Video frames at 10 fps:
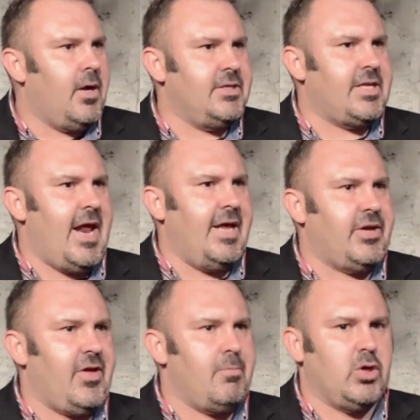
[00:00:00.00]
There's that
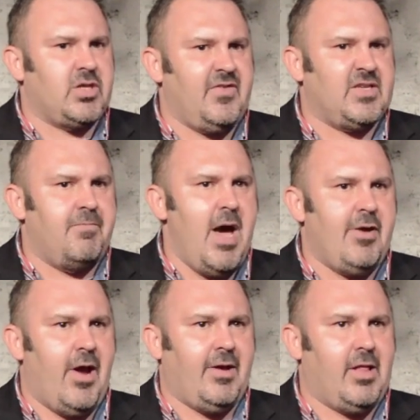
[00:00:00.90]
age I think most of us have
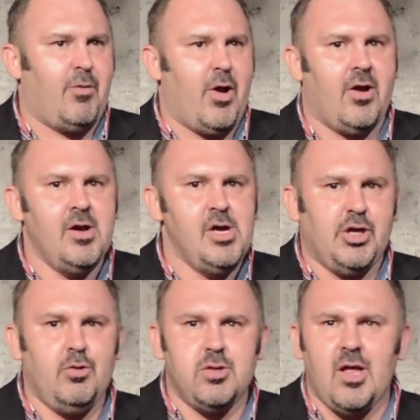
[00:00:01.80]
been, right? Like where
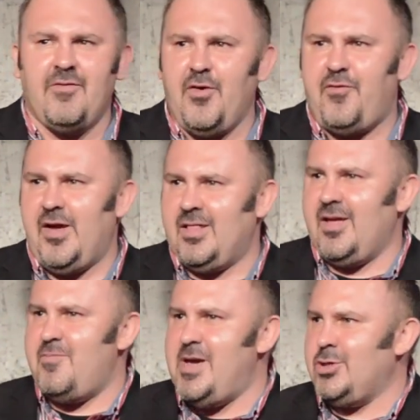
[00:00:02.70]
you love the
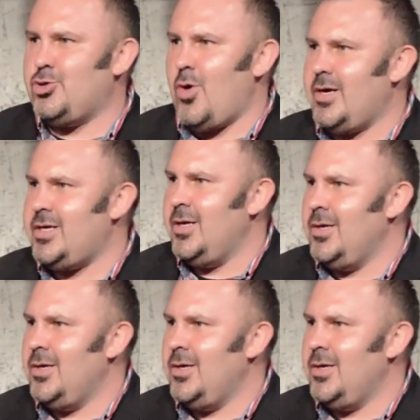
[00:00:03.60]
feeling of being drunk,